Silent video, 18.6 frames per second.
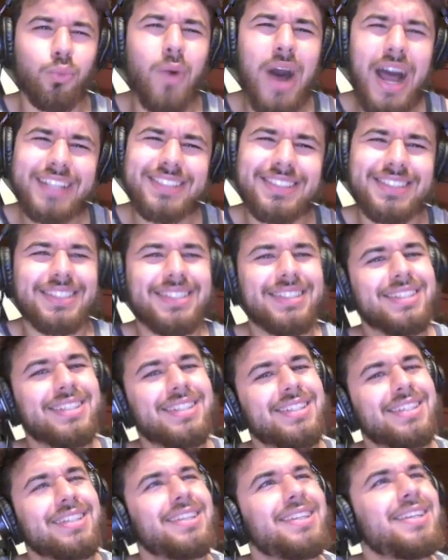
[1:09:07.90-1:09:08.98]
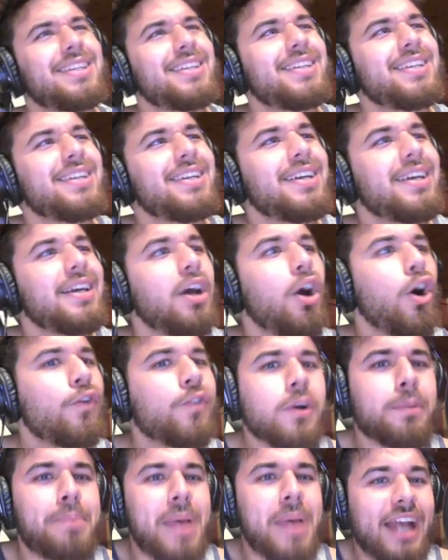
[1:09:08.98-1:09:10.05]
What?
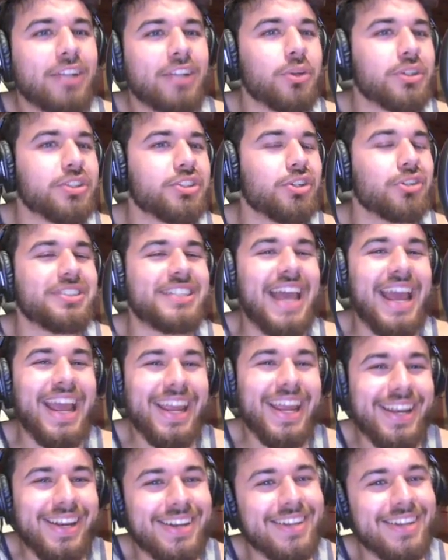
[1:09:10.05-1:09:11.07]
Over Patrick Surtain?